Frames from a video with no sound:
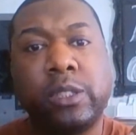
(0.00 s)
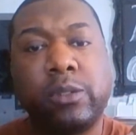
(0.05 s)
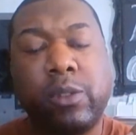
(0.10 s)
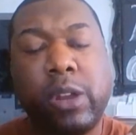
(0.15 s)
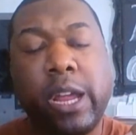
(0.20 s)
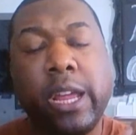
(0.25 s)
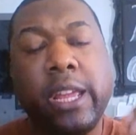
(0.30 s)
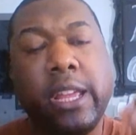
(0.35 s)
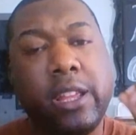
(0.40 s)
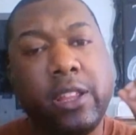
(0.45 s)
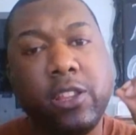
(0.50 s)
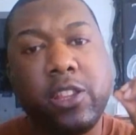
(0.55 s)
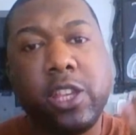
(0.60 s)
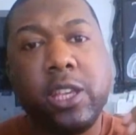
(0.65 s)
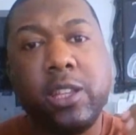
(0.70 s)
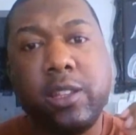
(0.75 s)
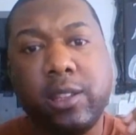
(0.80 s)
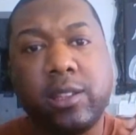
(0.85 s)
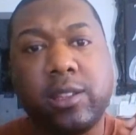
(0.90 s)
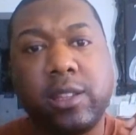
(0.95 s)
Right? In
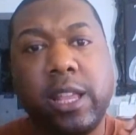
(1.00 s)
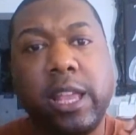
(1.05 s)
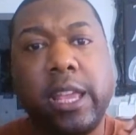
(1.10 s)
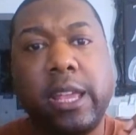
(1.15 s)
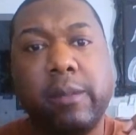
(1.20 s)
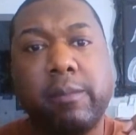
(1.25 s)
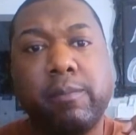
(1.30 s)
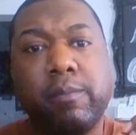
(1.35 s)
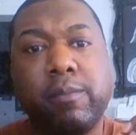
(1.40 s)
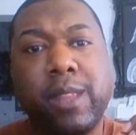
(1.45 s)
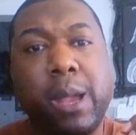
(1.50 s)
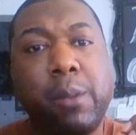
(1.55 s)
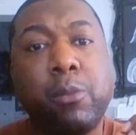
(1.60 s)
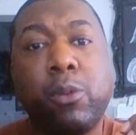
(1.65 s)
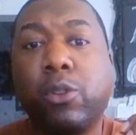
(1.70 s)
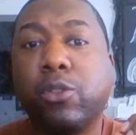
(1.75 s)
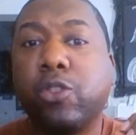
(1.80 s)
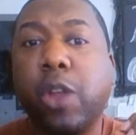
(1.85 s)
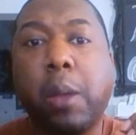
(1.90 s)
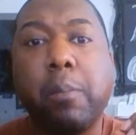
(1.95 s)
Jesus' name. I'm
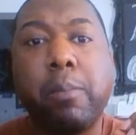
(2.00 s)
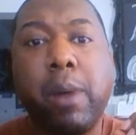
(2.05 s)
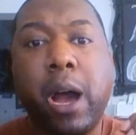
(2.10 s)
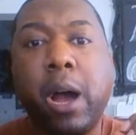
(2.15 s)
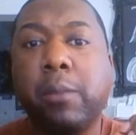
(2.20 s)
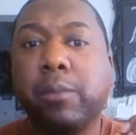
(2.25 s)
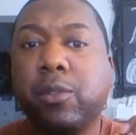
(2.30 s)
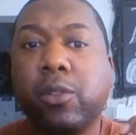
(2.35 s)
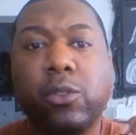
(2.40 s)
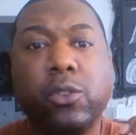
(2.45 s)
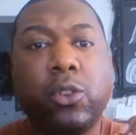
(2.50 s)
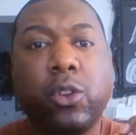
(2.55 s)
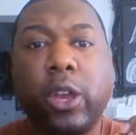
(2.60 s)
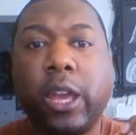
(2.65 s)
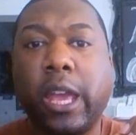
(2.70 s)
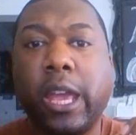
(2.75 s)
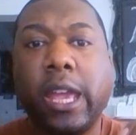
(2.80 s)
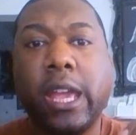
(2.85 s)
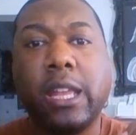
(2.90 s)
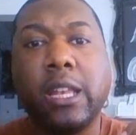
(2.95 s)
going to drop bombs on your
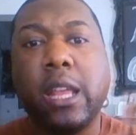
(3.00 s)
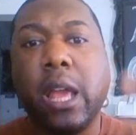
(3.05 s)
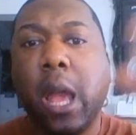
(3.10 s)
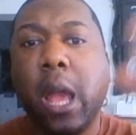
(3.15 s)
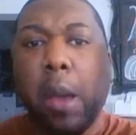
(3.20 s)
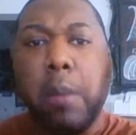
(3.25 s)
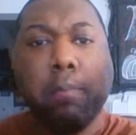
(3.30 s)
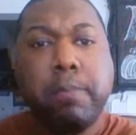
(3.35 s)
head.